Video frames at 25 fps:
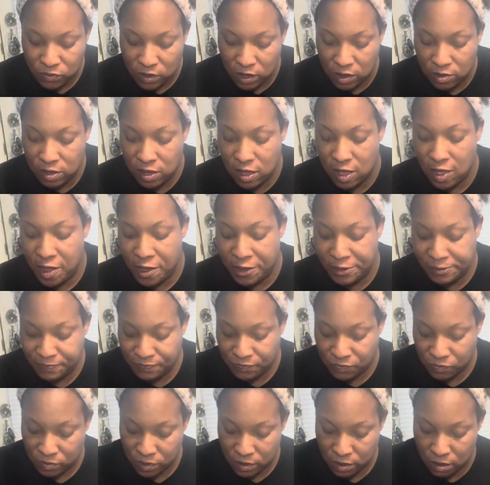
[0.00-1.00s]
Yeah,
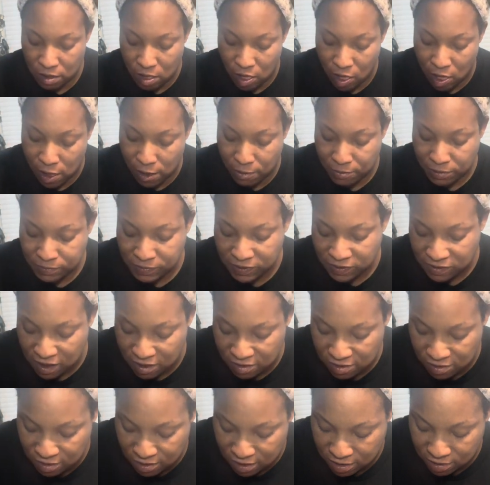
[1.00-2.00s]
let me try
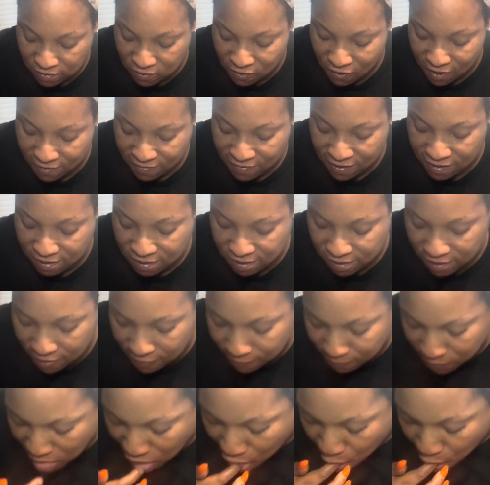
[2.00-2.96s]
to taste this out.